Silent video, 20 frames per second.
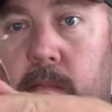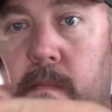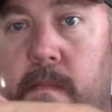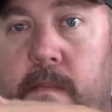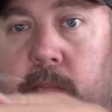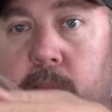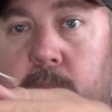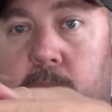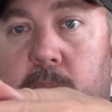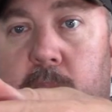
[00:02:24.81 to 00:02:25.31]

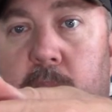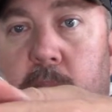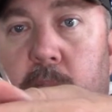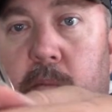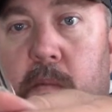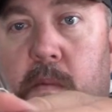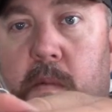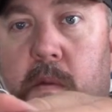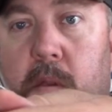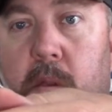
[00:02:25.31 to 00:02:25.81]

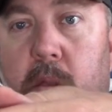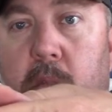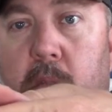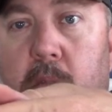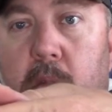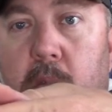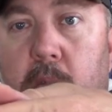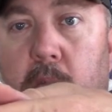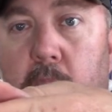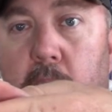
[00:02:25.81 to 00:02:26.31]

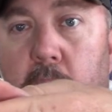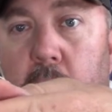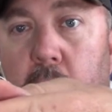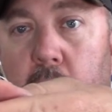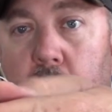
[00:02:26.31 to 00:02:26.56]
Nothing is said.